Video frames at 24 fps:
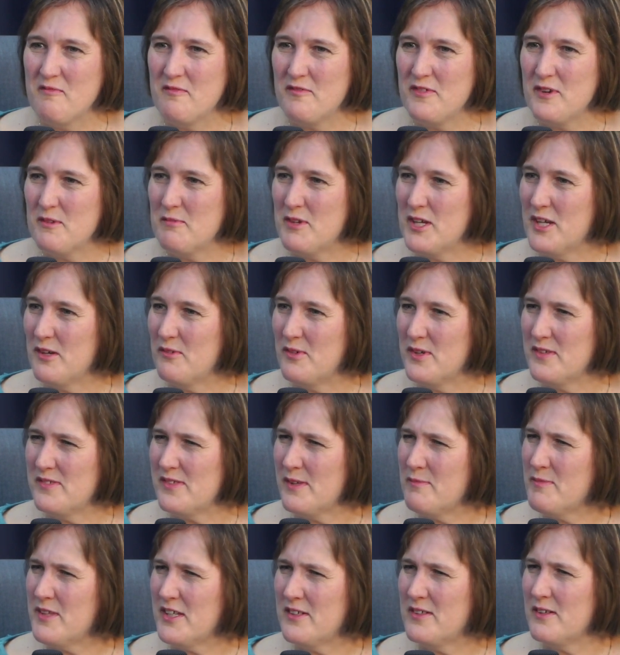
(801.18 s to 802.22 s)
for me, it was
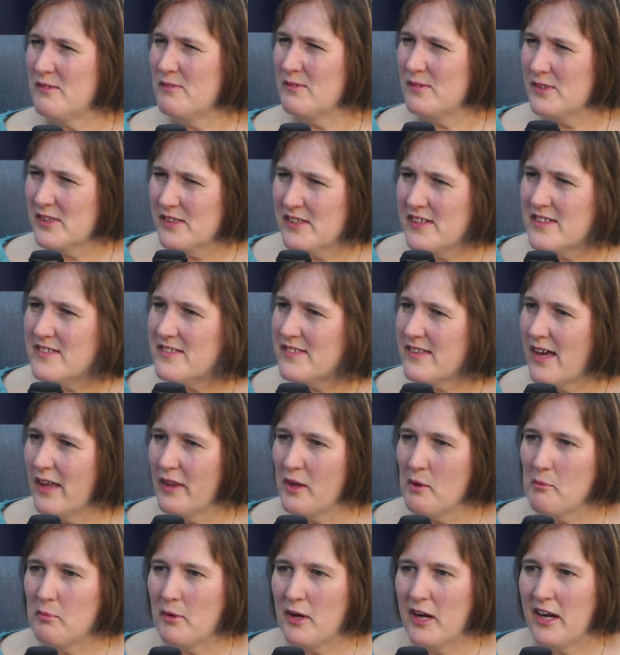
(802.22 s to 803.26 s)
something to really
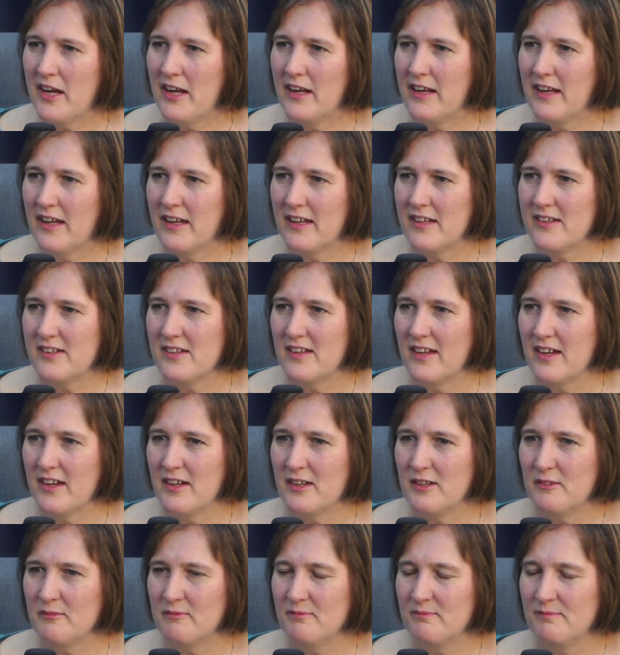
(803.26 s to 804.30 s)
celebrate. And
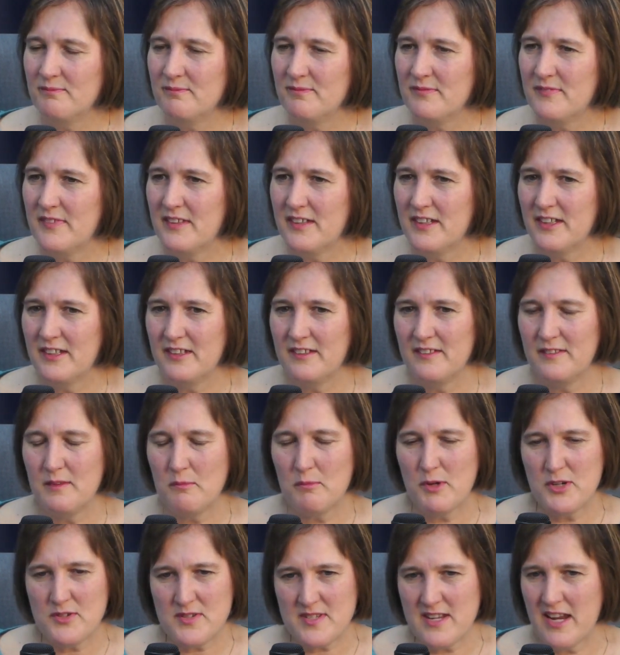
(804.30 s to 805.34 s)
the
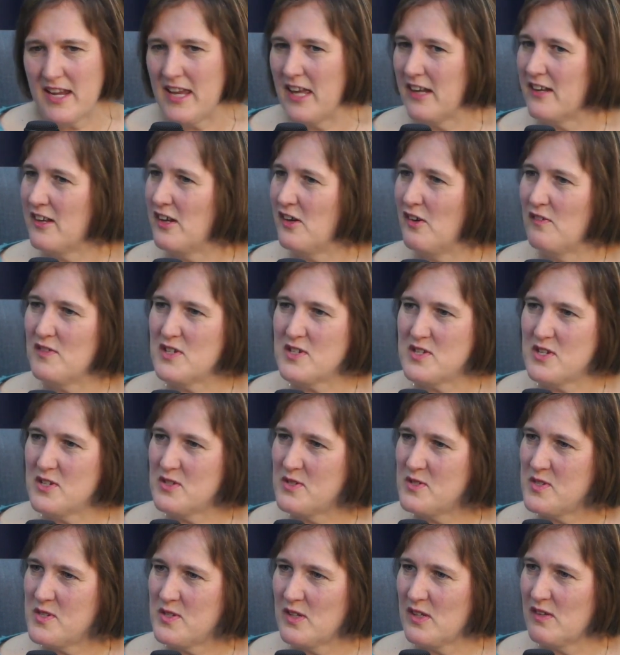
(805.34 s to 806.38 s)
person I handed over to
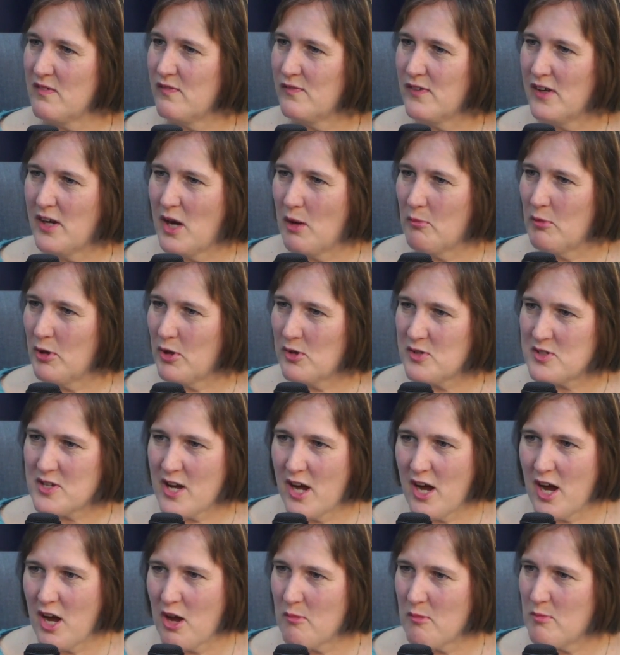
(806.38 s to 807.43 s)
is doing a phenomenal
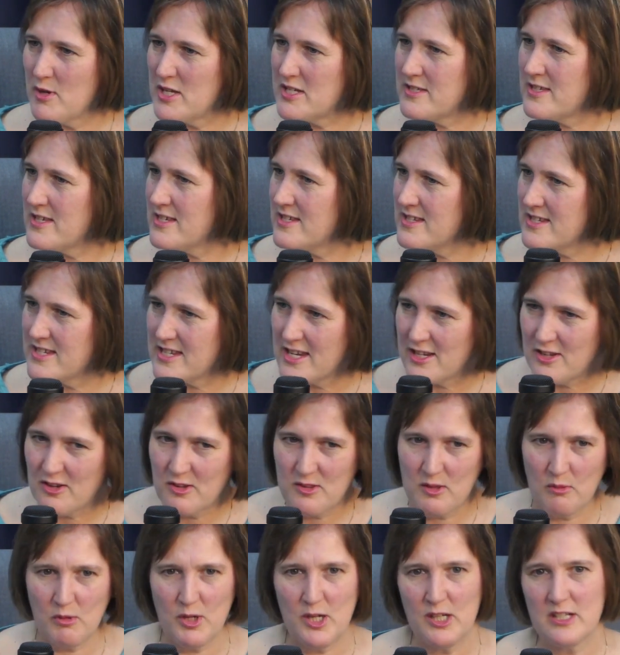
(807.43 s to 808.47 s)
job. And
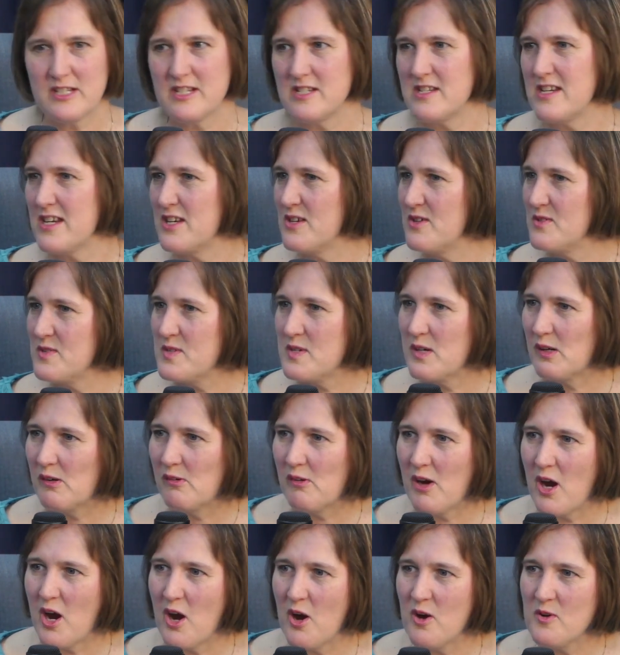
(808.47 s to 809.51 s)
the work continues to
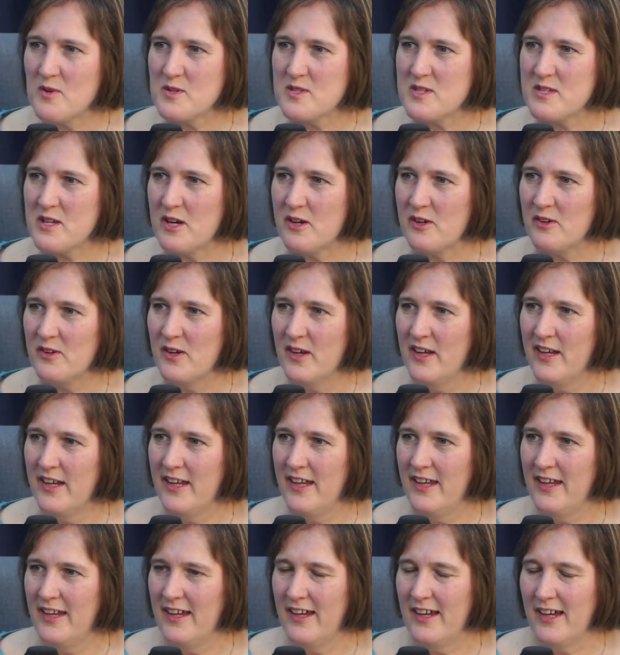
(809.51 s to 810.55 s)
grow. So,
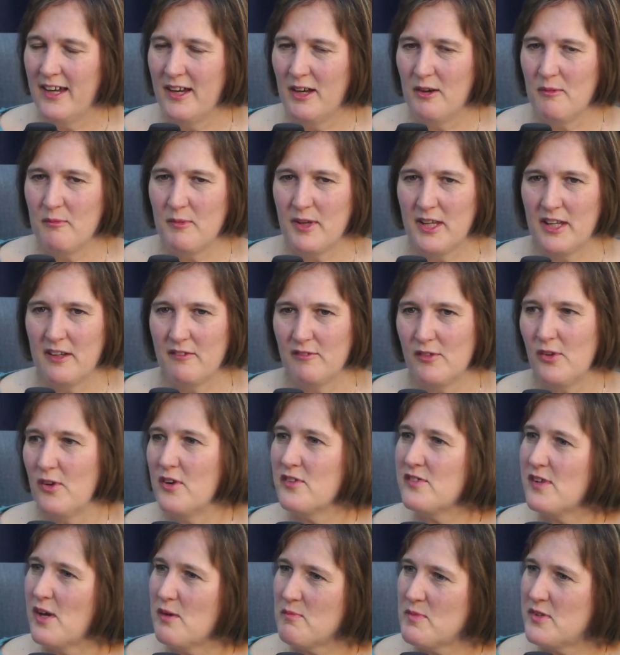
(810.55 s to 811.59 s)
and of
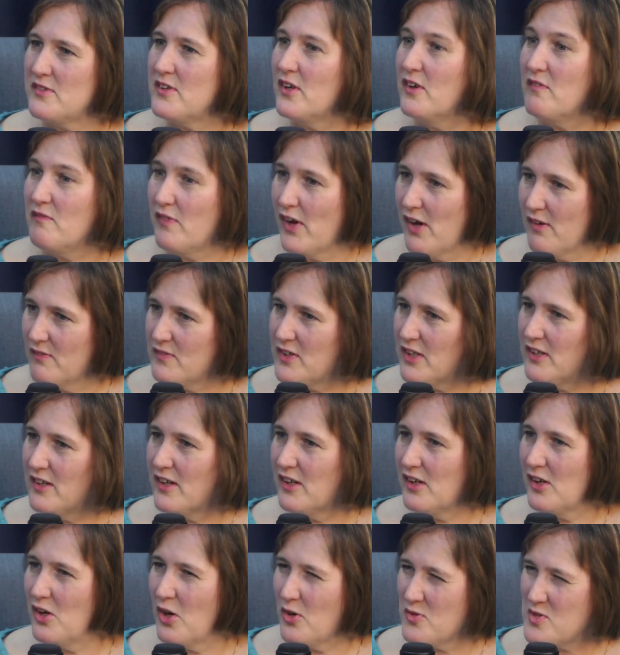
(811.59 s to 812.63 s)
course, I'm still involved in
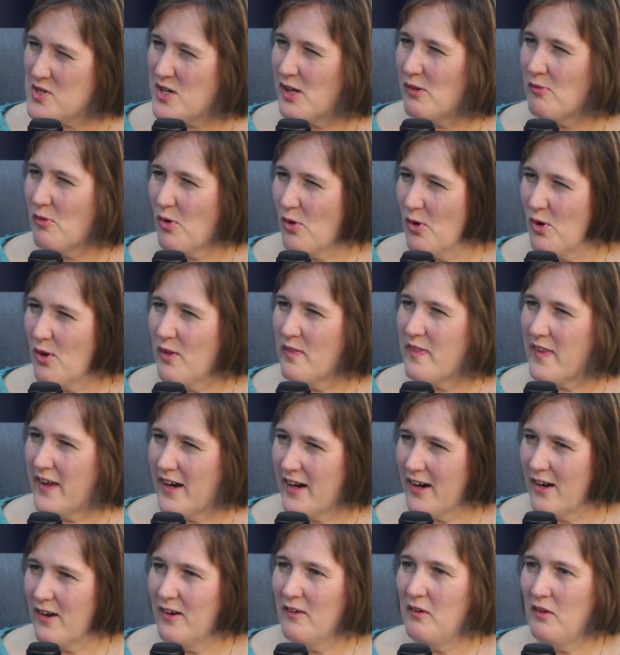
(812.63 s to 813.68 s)
a coaching role
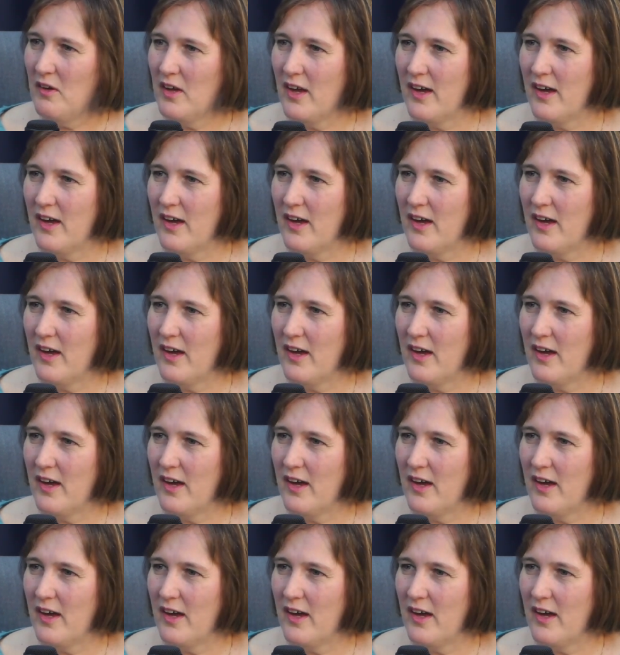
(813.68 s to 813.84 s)
there.